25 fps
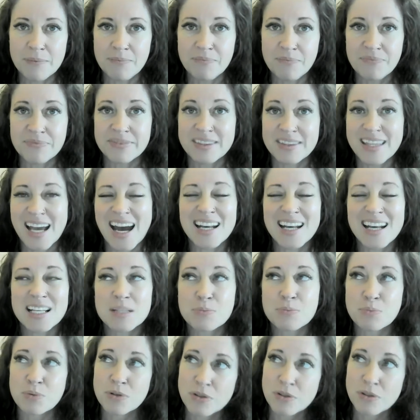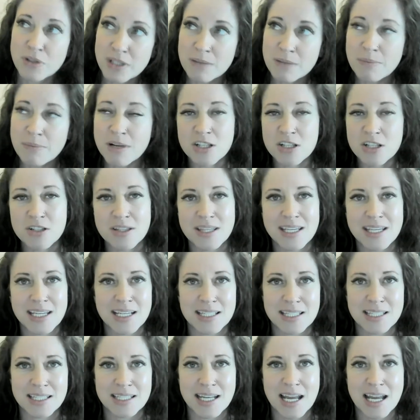but that is pretty much
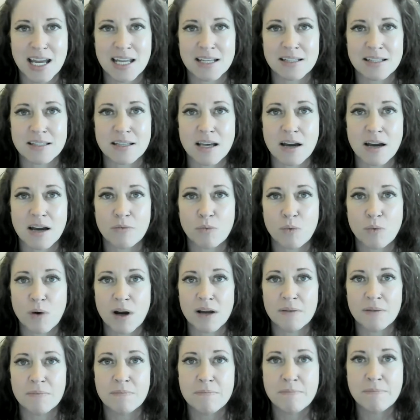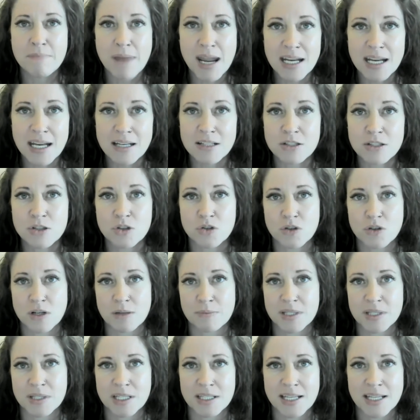the extent of what
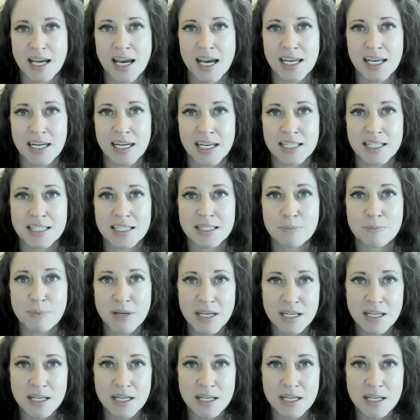mainstream society